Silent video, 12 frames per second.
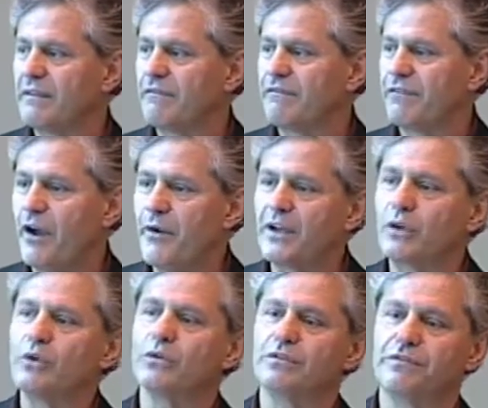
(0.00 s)
very
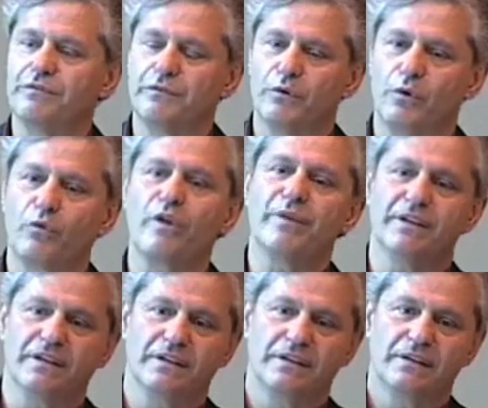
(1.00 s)
good for
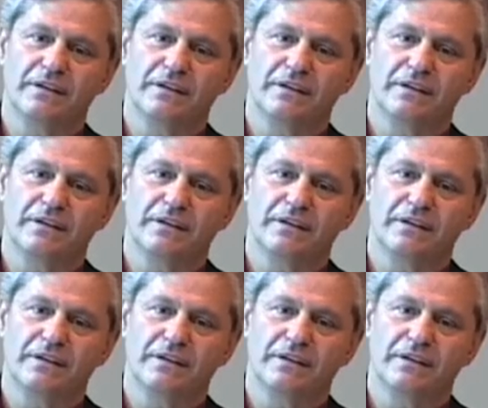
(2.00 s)
women.